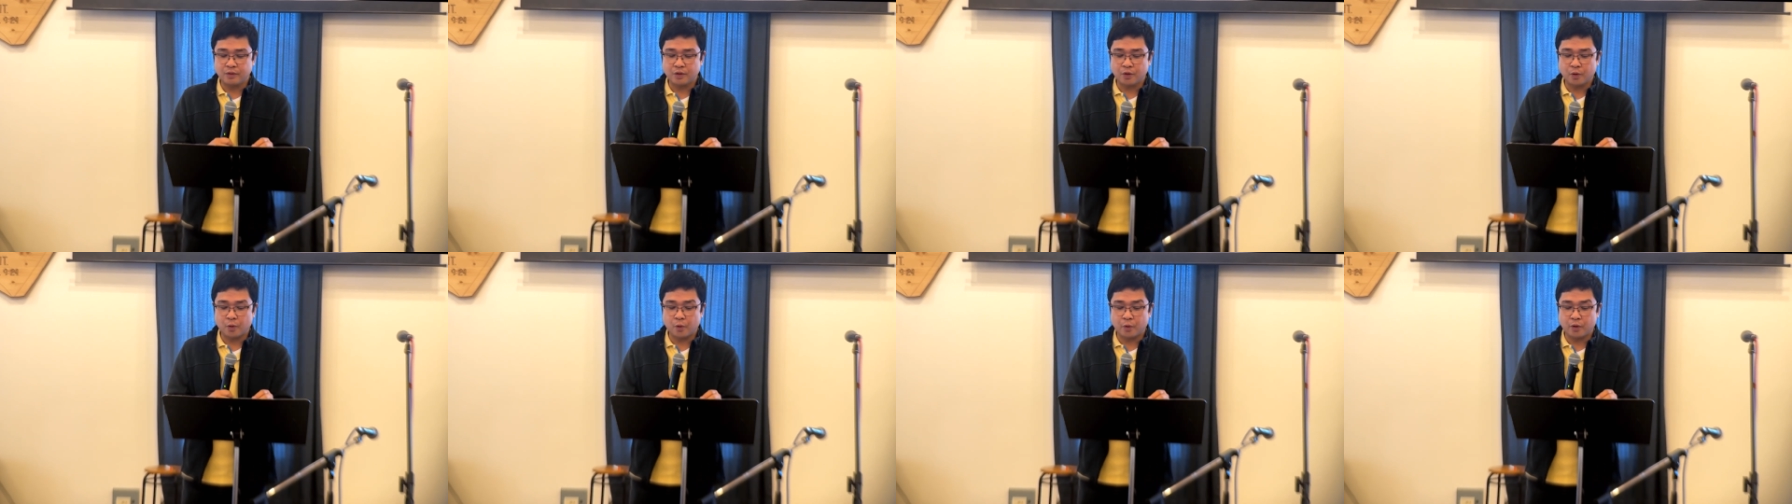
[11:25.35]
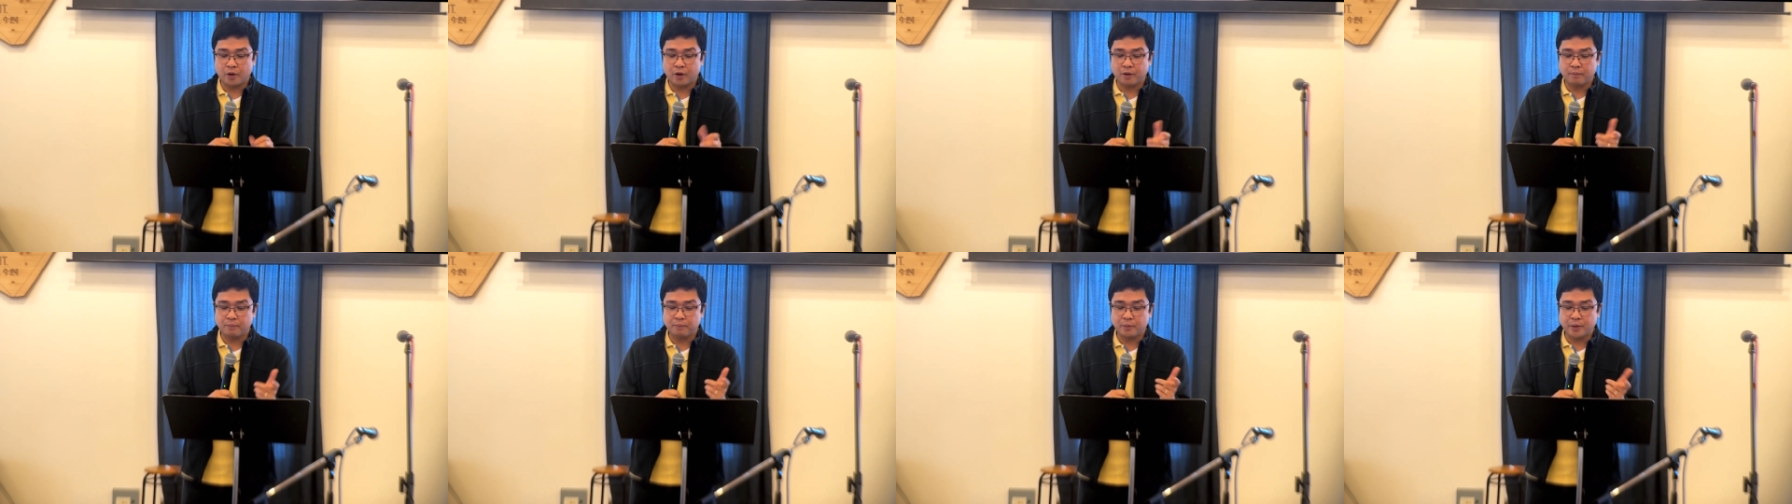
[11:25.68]

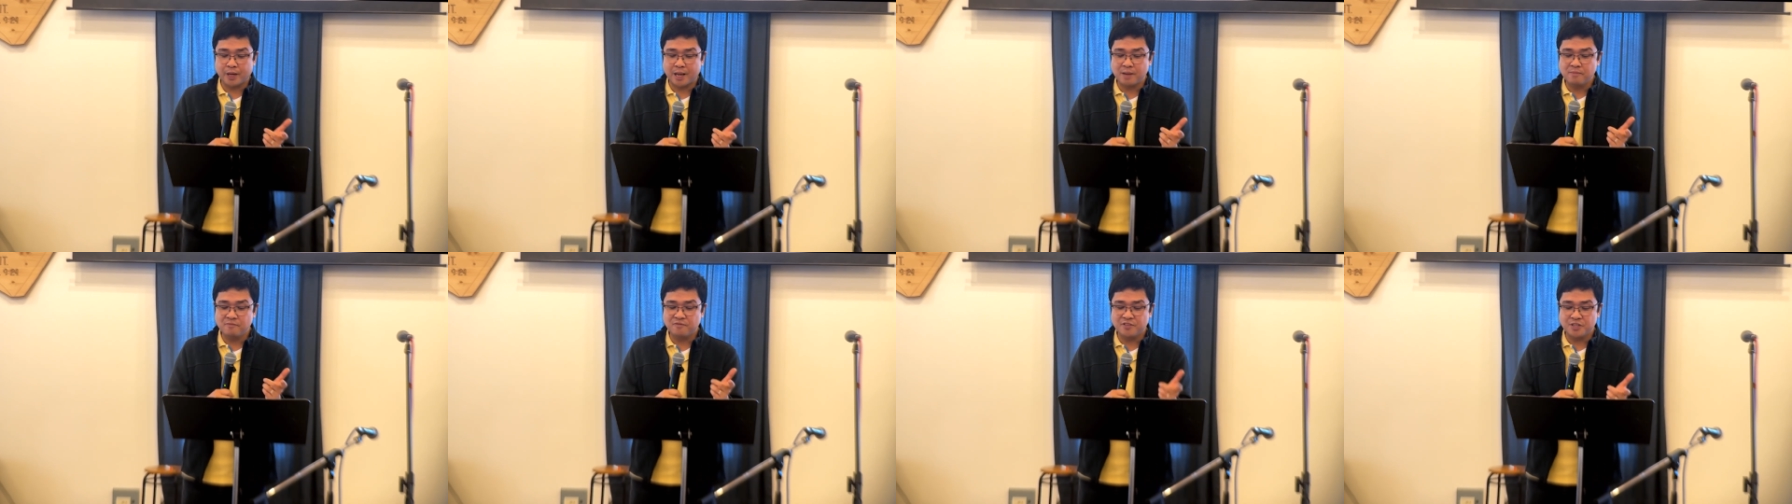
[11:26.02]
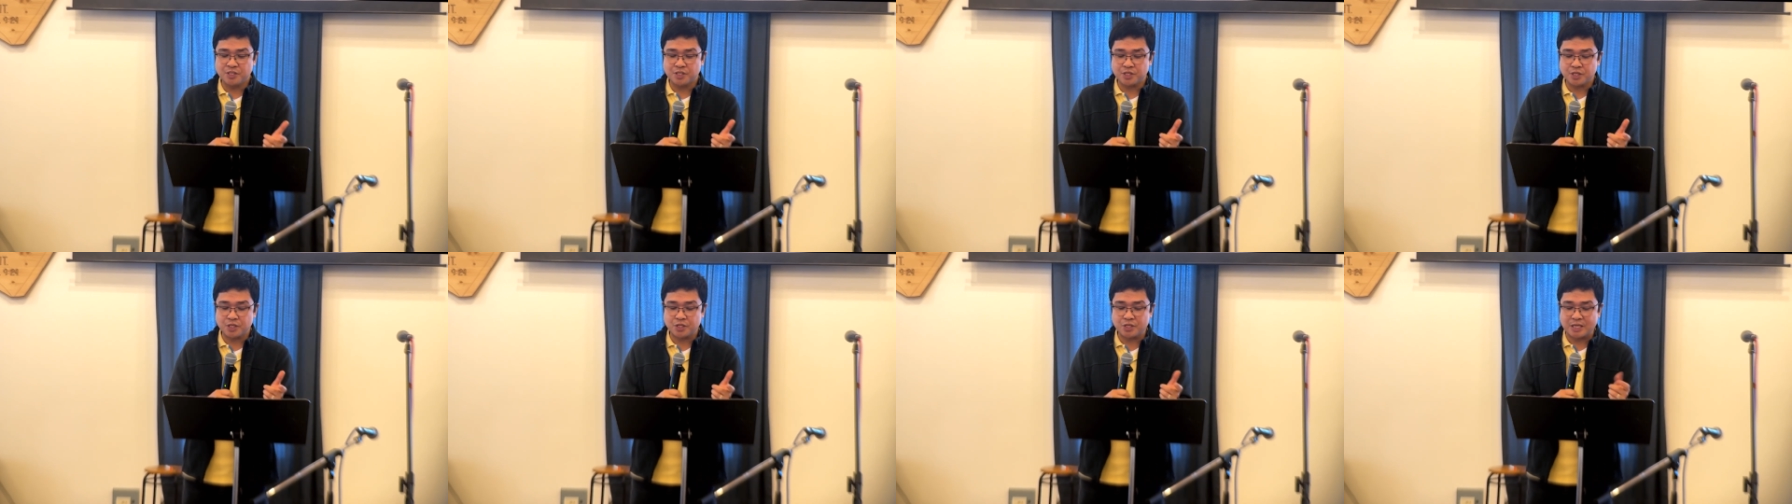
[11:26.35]
or put
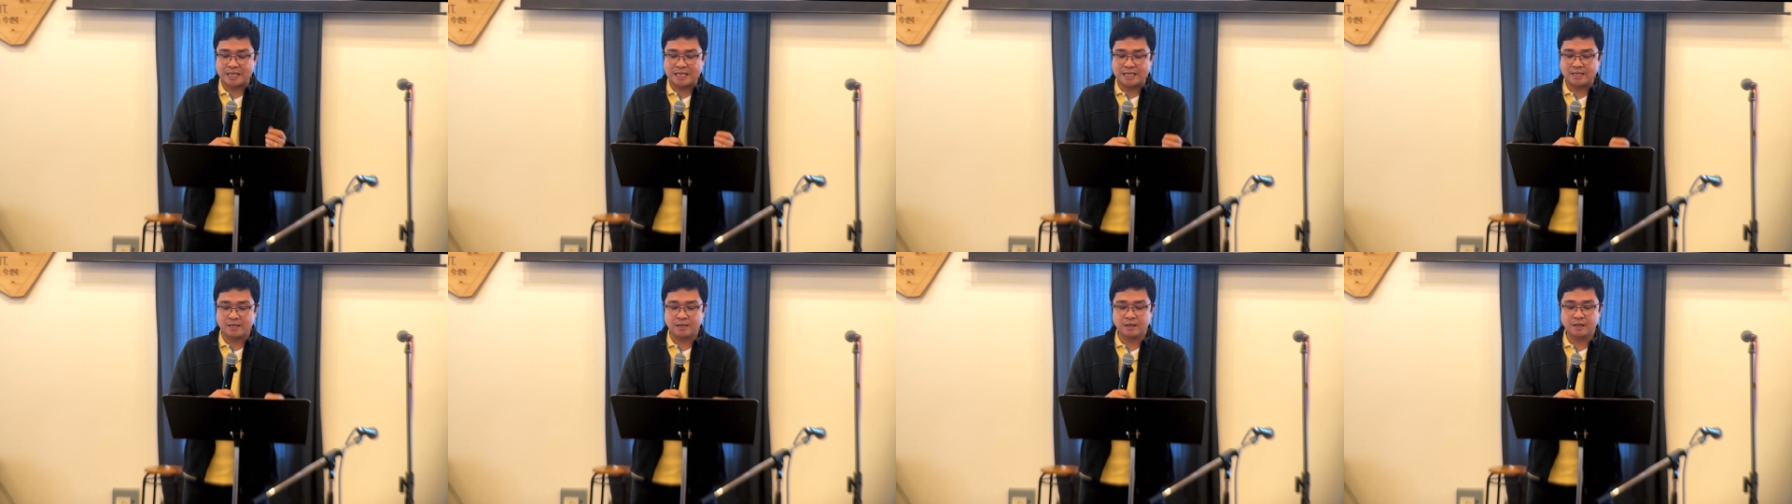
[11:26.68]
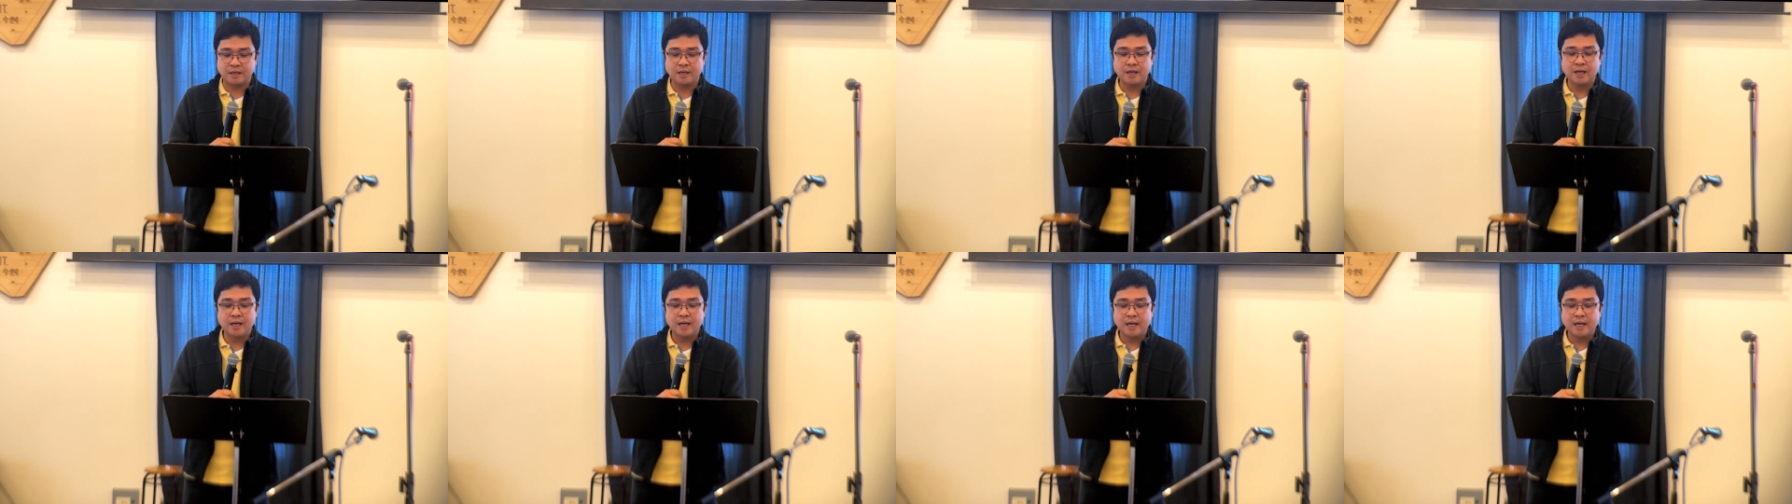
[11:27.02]
emphasis in